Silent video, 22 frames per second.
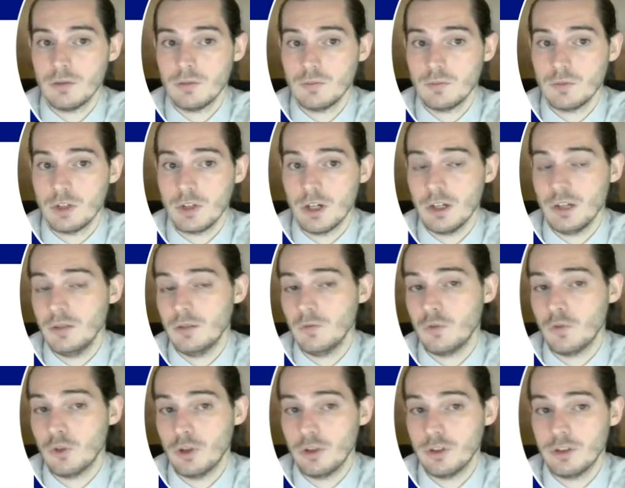trying,
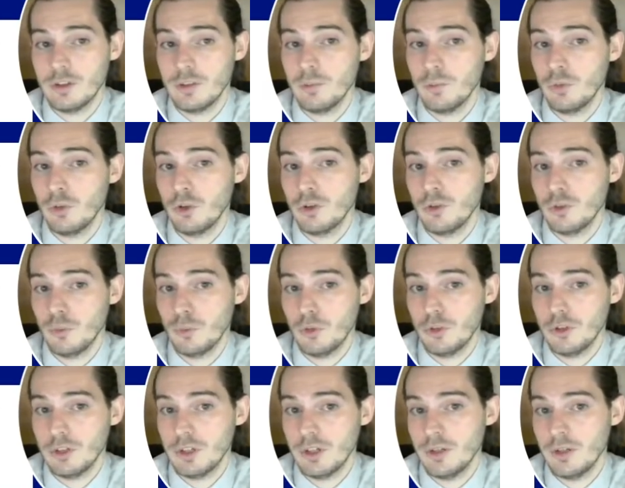for example, to
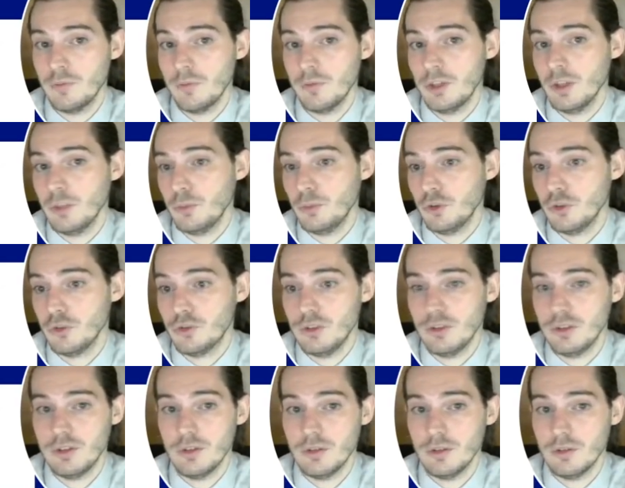preserve the
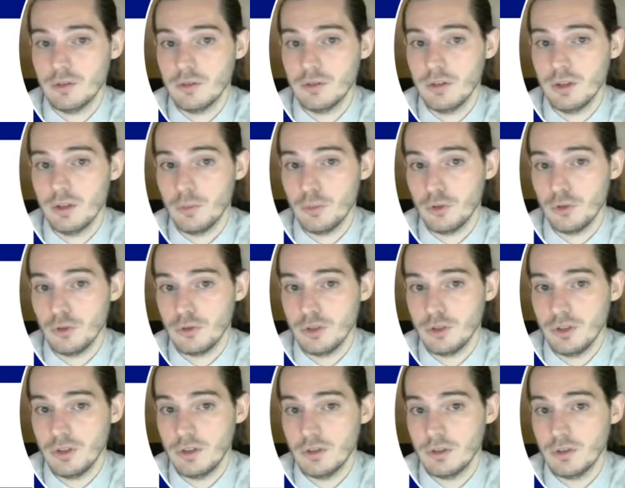
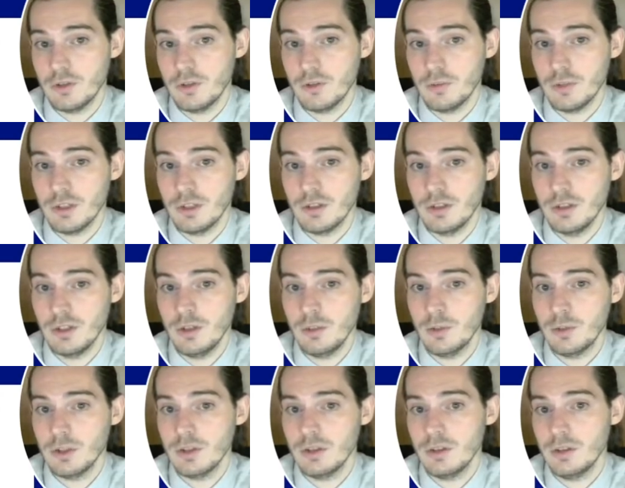position of the
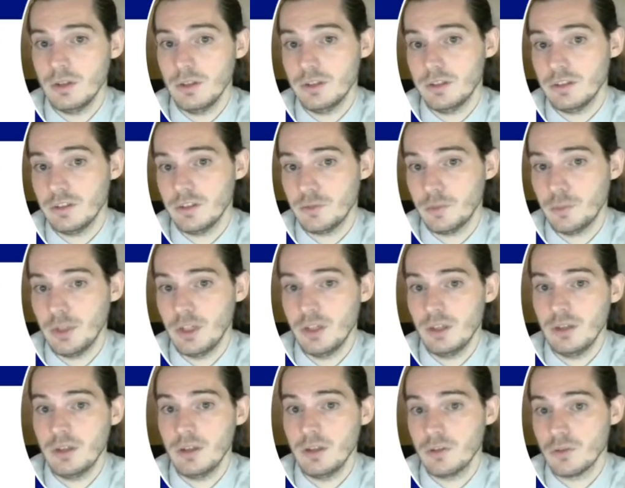ship, its
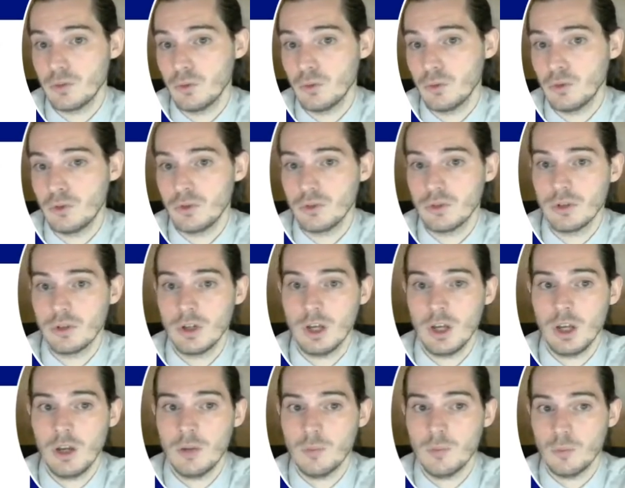speed, its course.
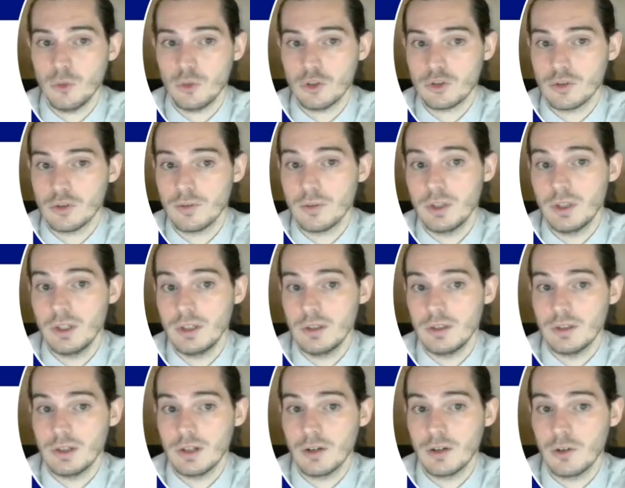Most of
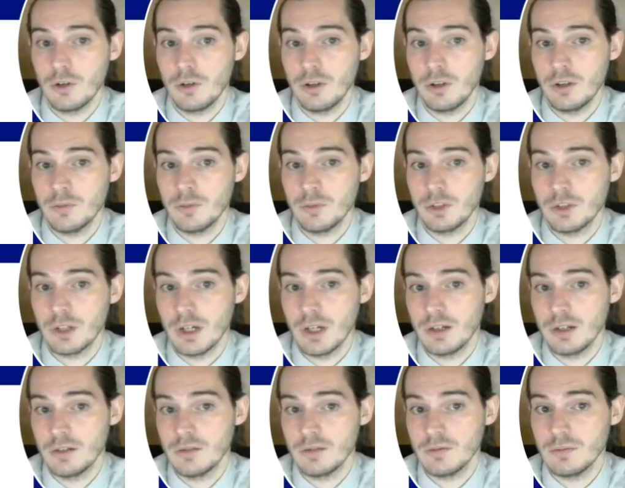these algorithms
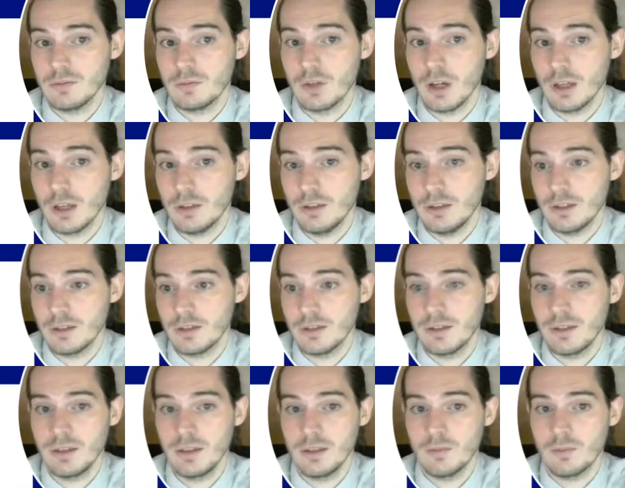are
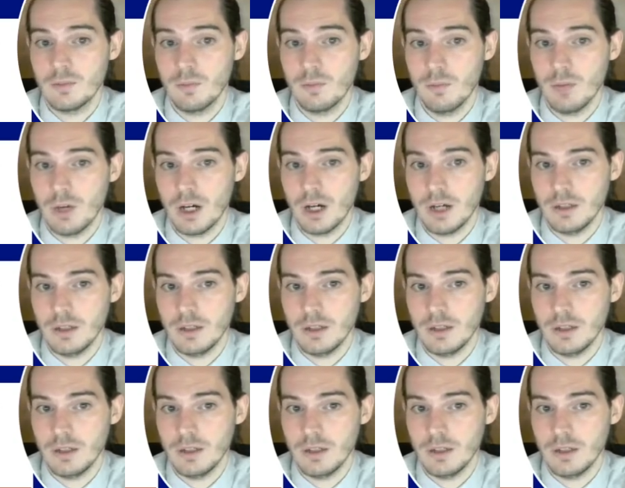adjusted by